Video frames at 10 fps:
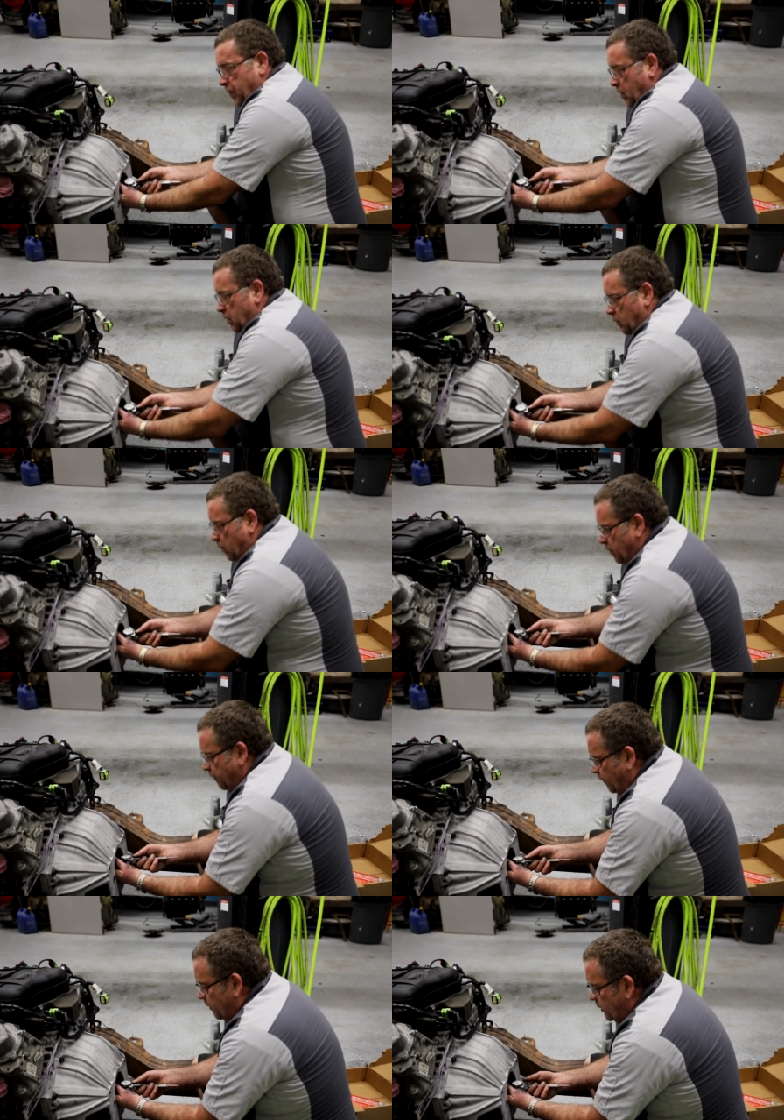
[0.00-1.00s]
In order
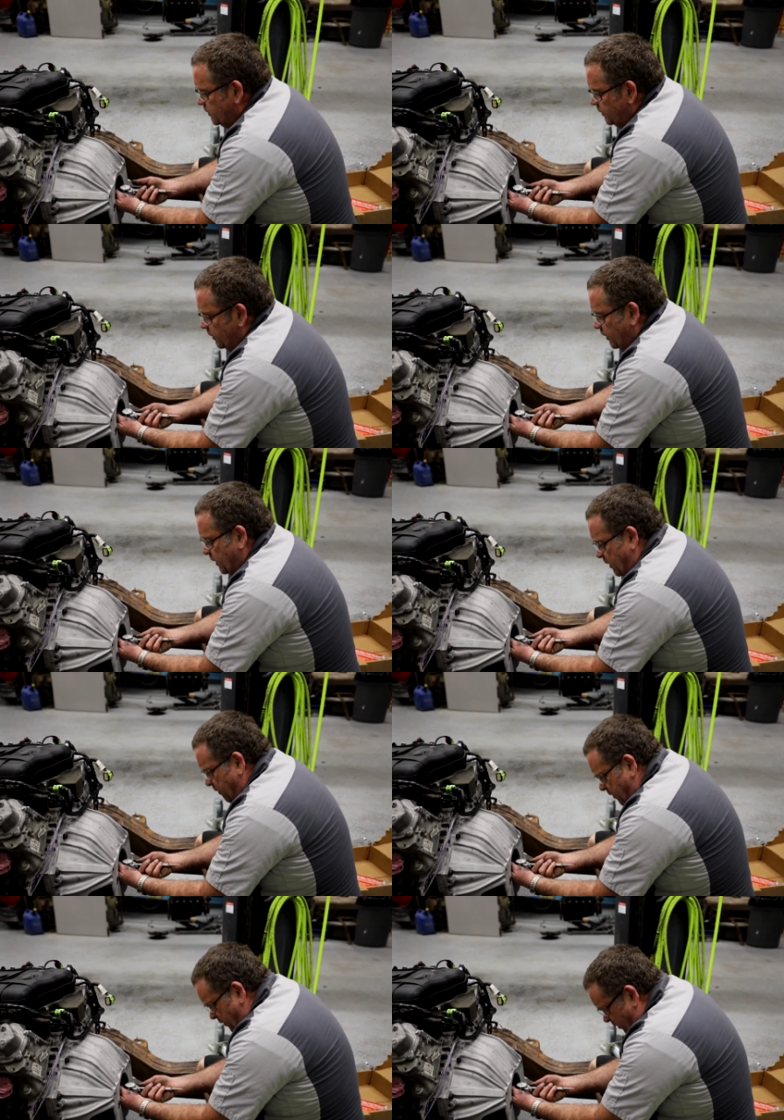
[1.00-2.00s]
for us to
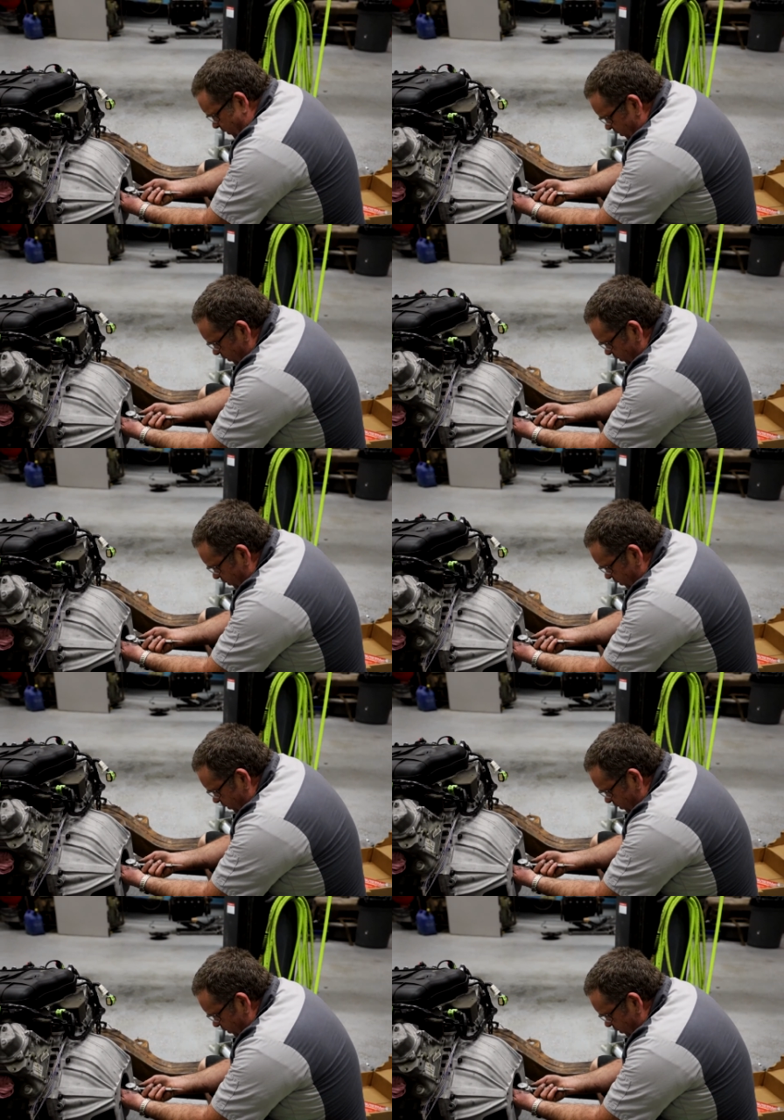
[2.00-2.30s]
get the